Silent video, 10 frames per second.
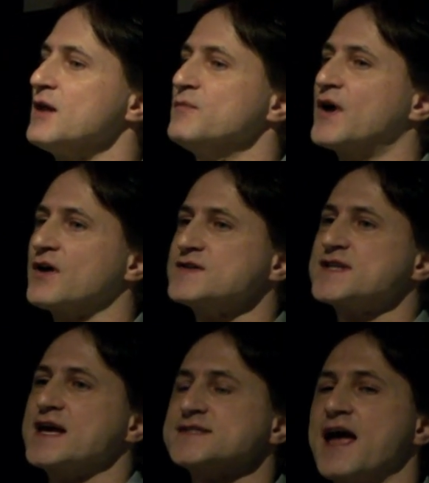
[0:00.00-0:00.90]
because
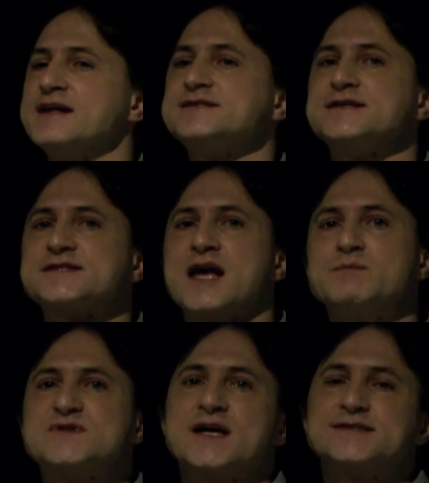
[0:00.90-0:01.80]
there's ANSI escape
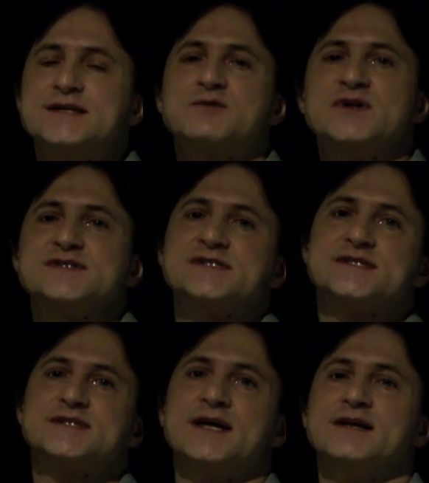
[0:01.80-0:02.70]

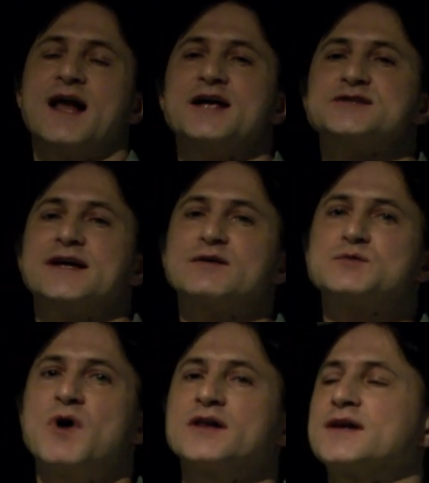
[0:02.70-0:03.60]
sequences that a large language
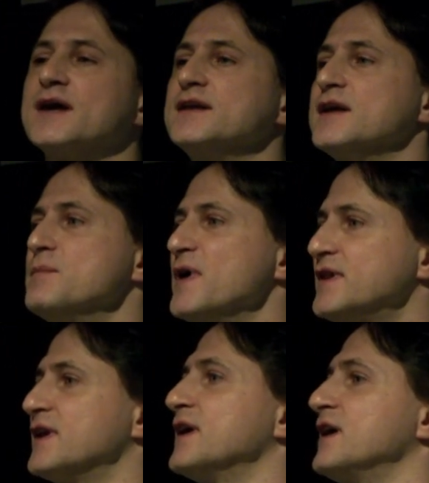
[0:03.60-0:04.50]
model can
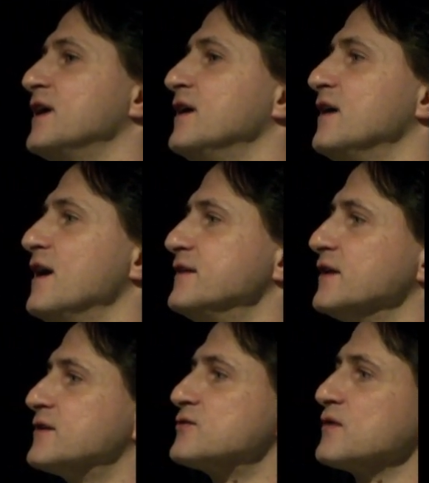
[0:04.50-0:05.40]
emit, and
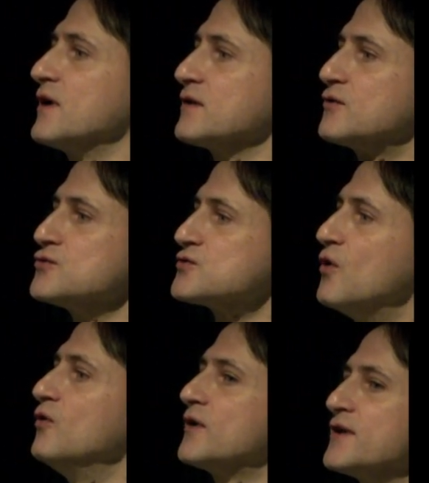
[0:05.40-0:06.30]
they can
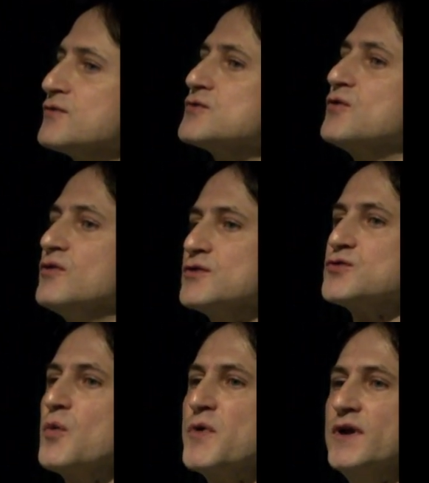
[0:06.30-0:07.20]
control your
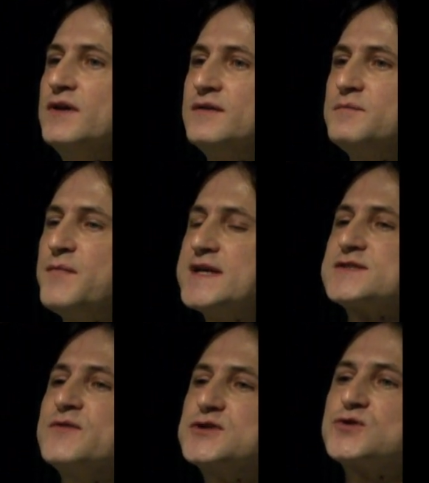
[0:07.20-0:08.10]
terminal based
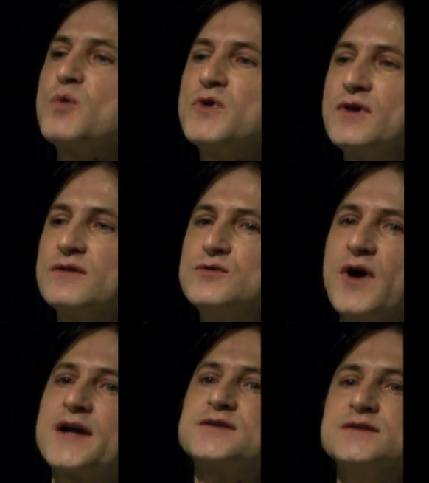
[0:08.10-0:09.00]
on which terminal you're
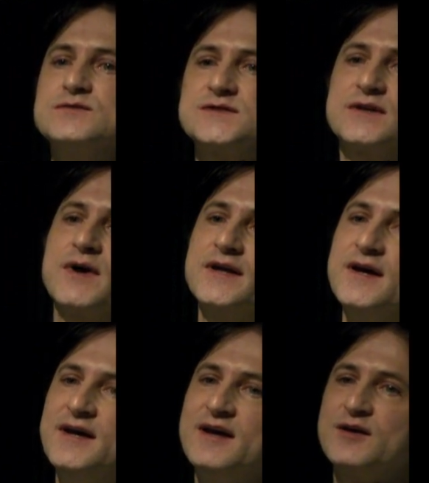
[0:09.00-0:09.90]
actually using, right?
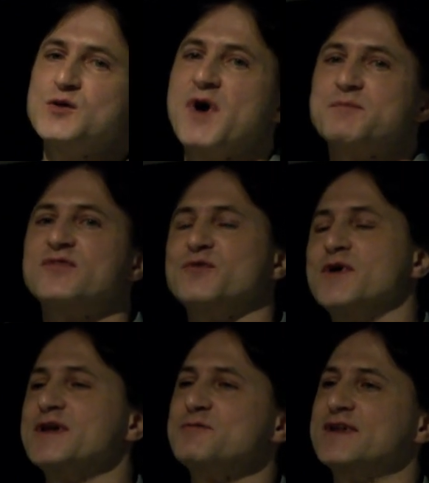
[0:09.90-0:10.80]
You might be
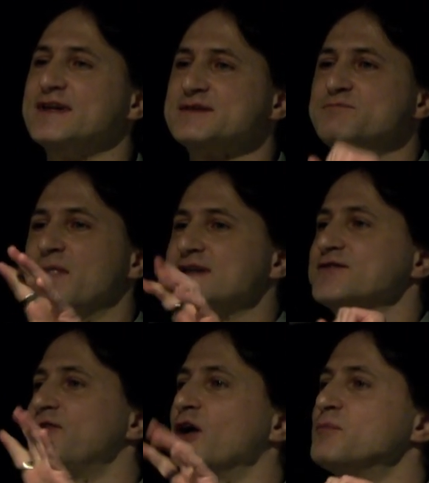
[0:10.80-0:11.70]
familiar with it, makes the
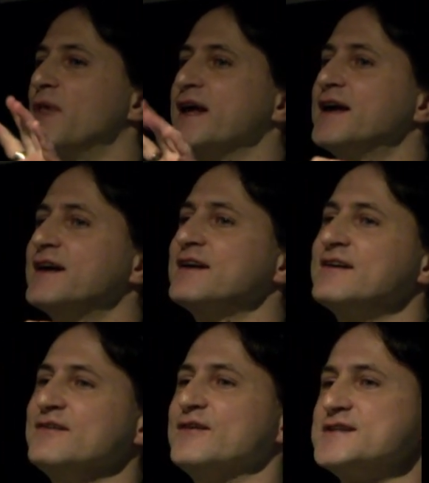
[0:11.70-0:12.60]
font blink
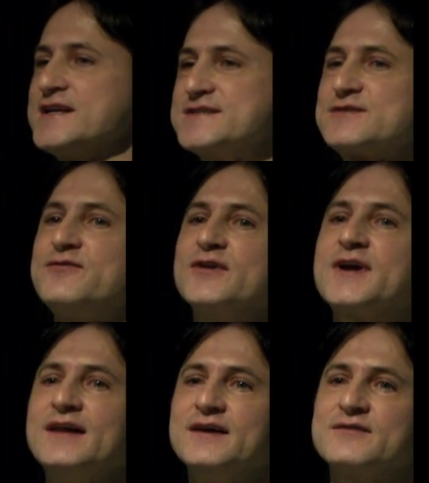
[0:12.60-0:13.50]
or changes the font
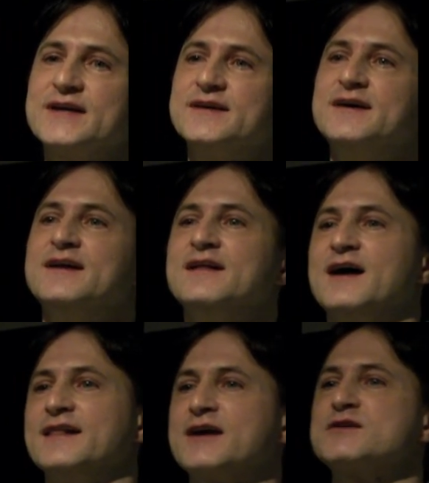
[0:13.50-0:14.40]
color, right?
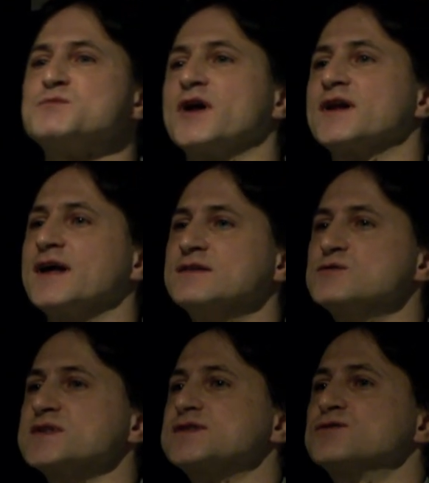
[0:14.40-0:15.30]
A language model can do
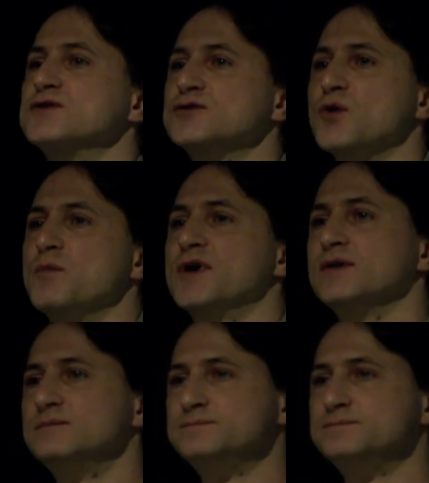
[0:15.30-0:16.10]
this to your terminal.